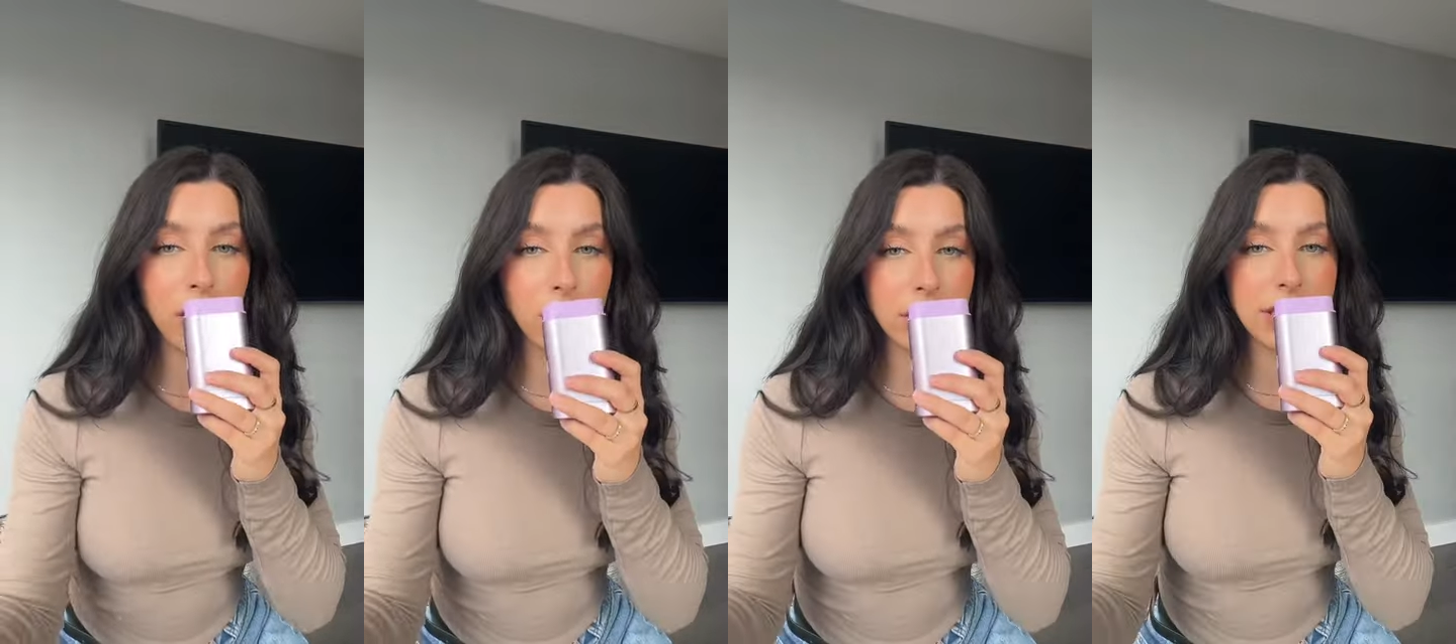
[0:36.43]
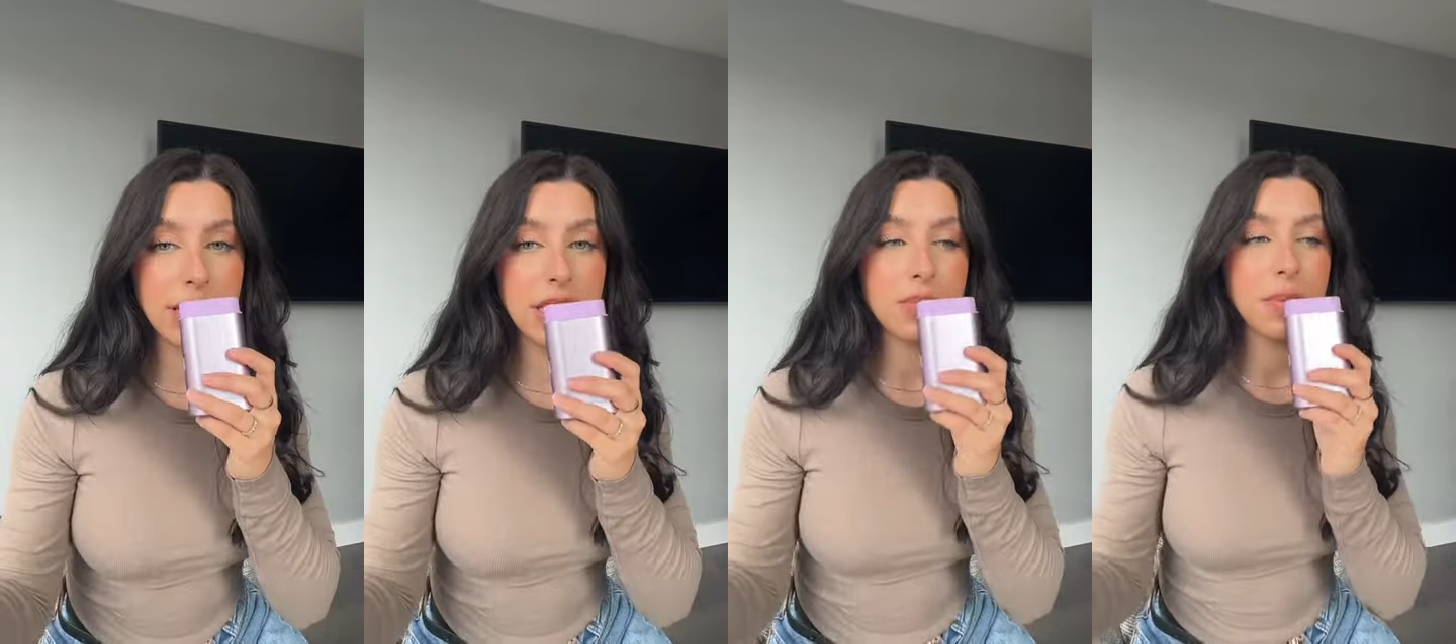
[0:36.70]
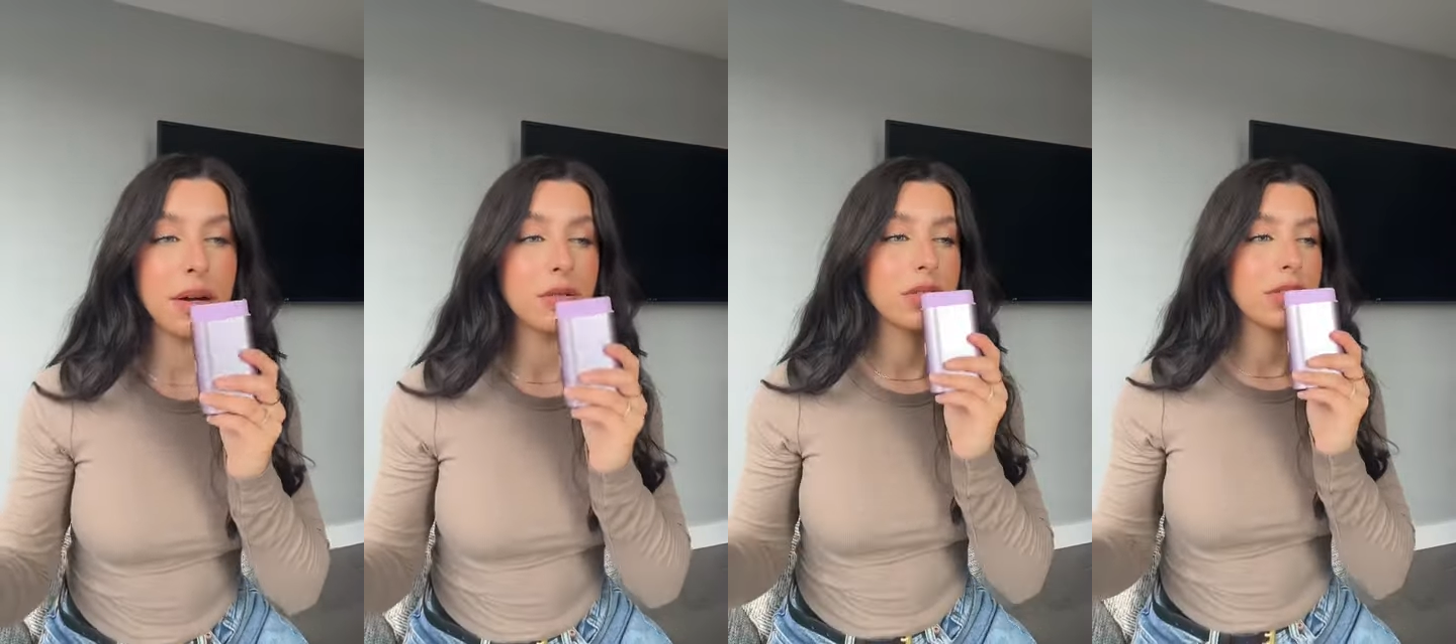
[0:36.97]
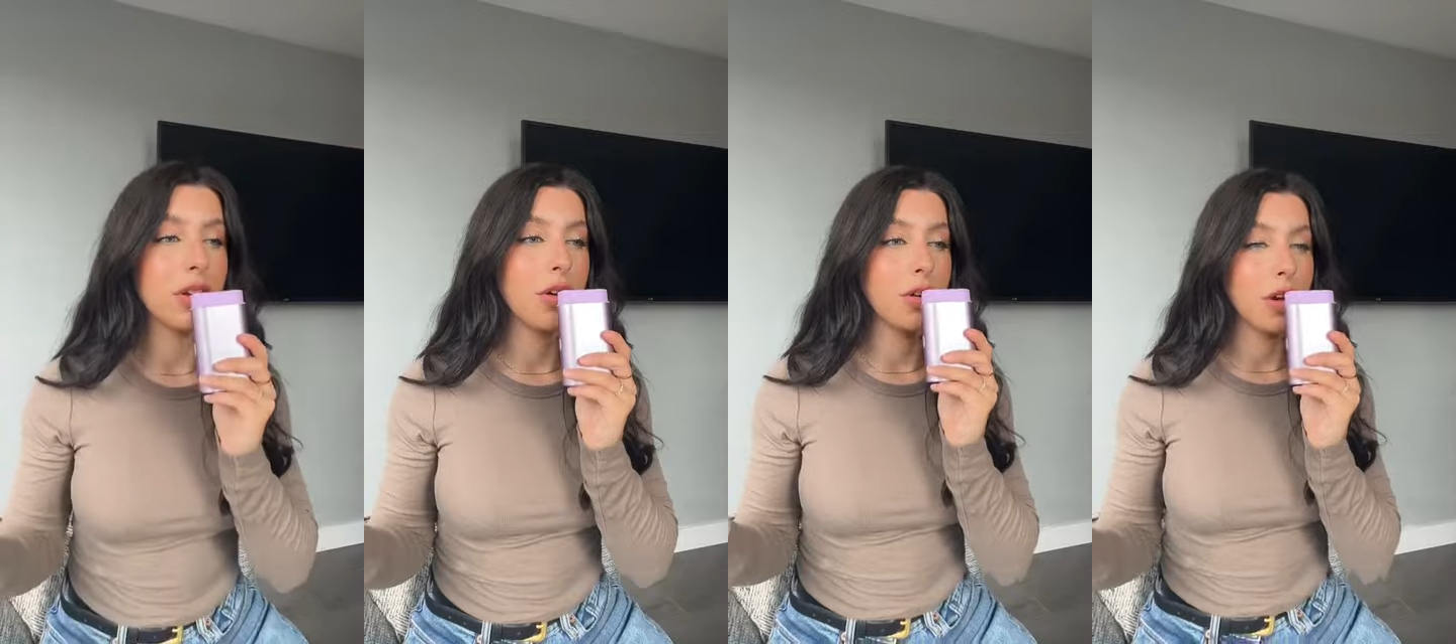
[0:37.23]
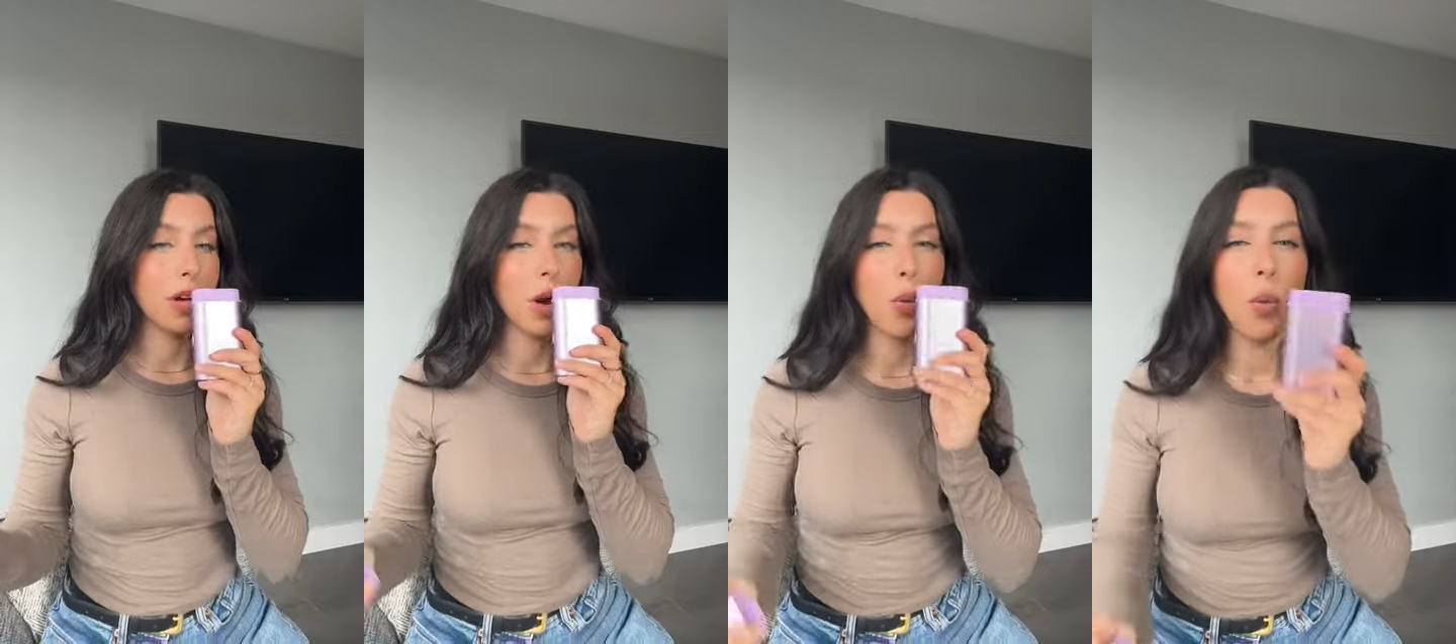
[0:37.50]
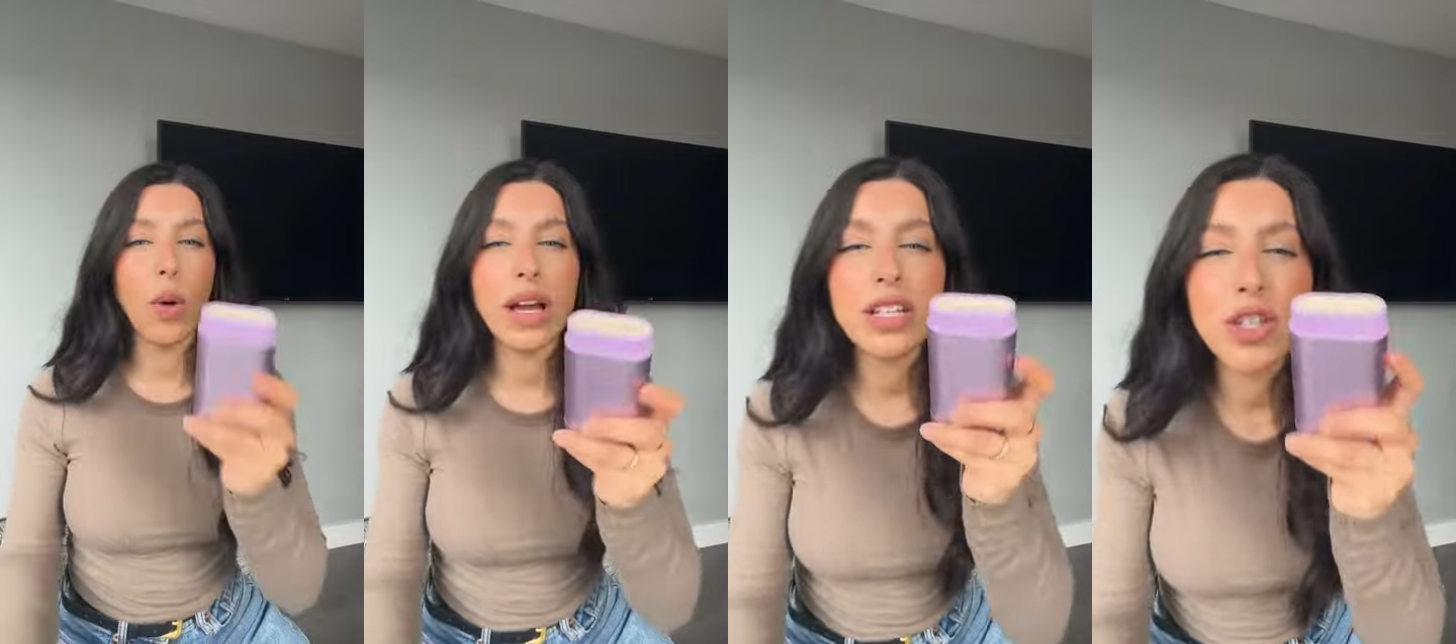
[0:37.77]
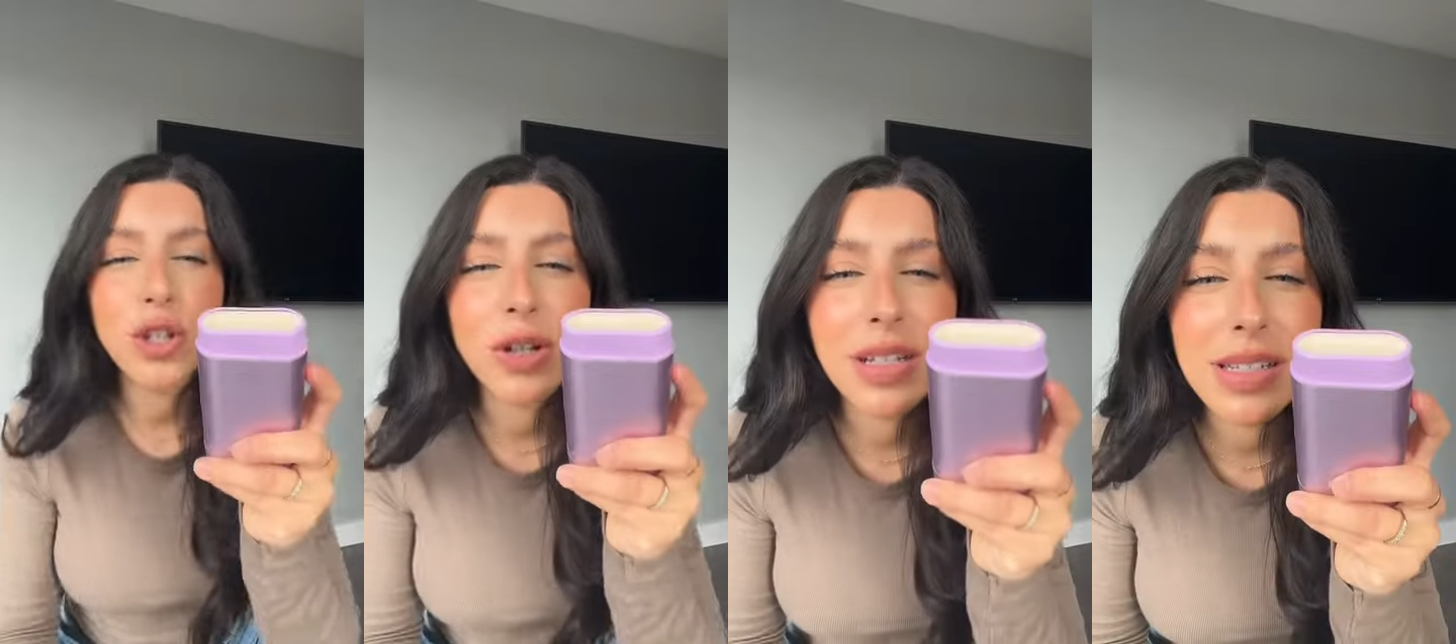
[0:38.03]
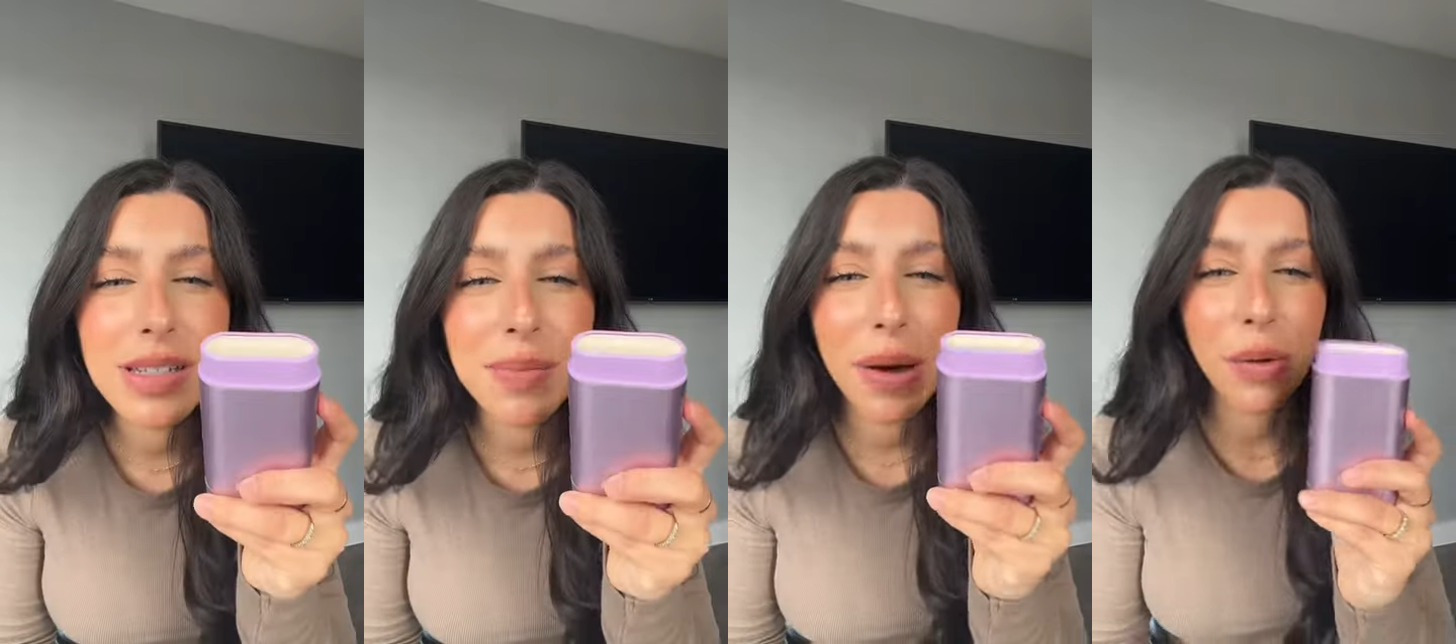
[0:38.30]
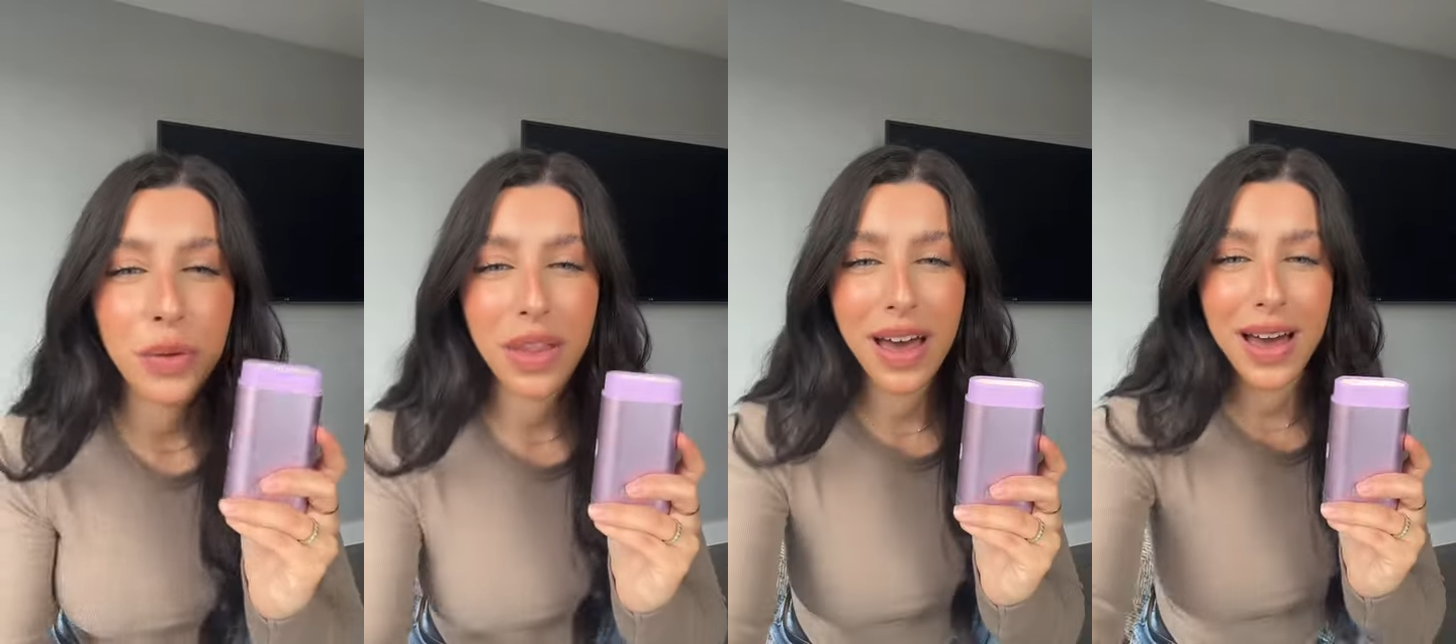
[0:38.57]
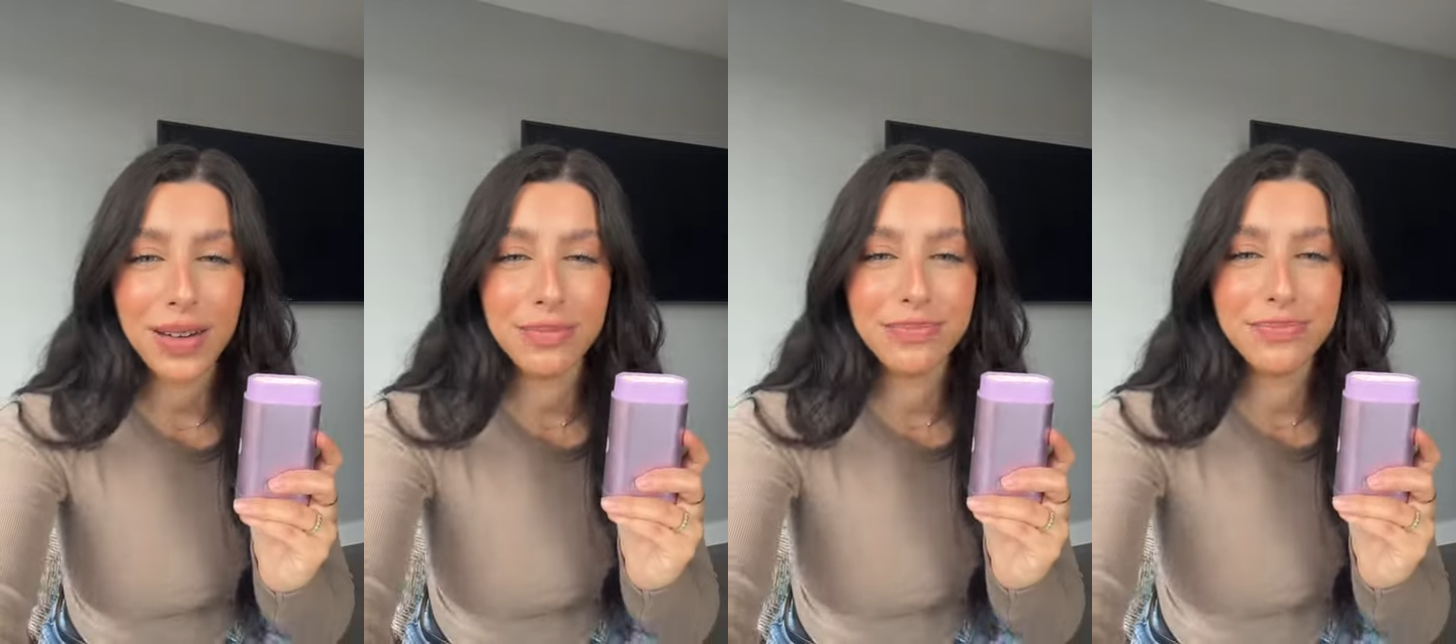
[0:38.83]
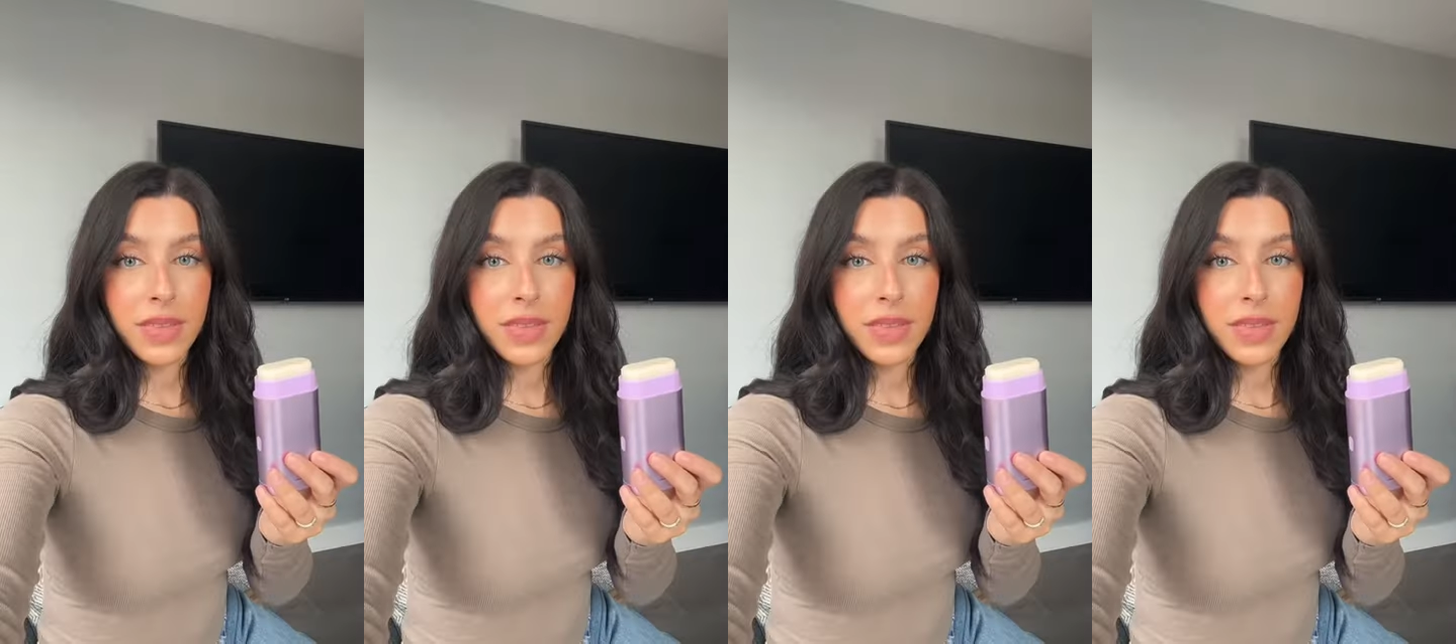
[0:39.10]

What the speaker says: honestly smells so good. I wish you could smell that.